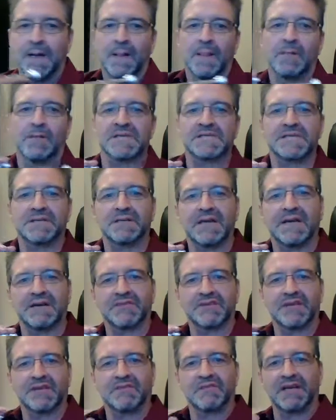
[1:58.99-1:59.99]
while still
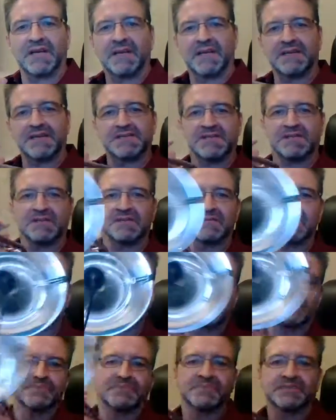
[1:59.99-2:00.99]
having the advantage
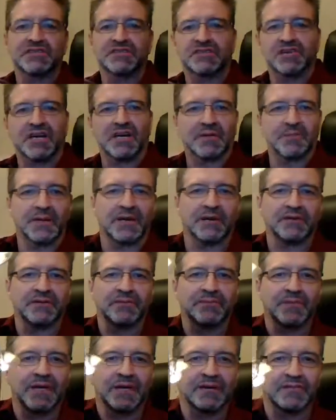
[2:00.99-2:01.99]
of the
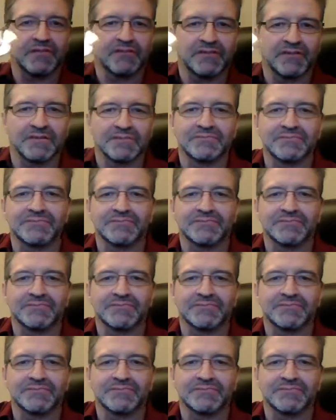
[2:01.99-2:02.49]
shock-mounted microphone.